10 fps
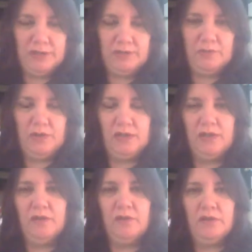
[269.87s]
He's wanting to
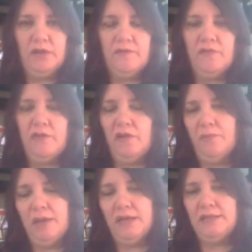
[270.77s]
get on the cover of Health
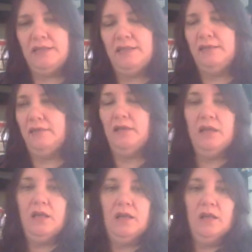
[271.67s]
Magazine, and
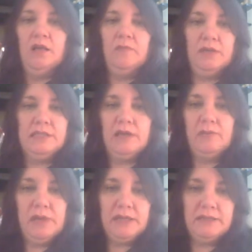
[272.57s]
Men's Health
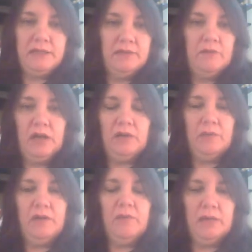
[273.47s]
Magazine probably
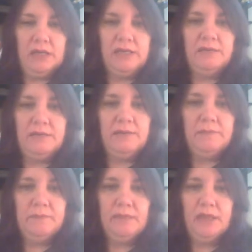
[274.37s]
will, because
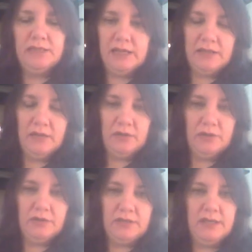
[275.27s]
he's got the
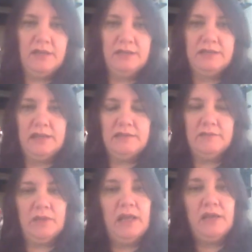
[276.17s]
looks and he's got
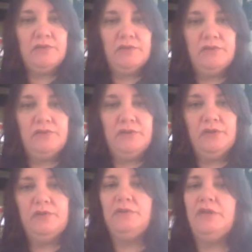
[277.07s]
some connections to
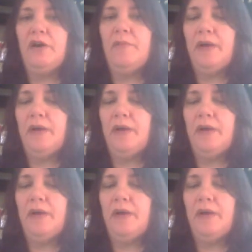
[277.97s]
do so.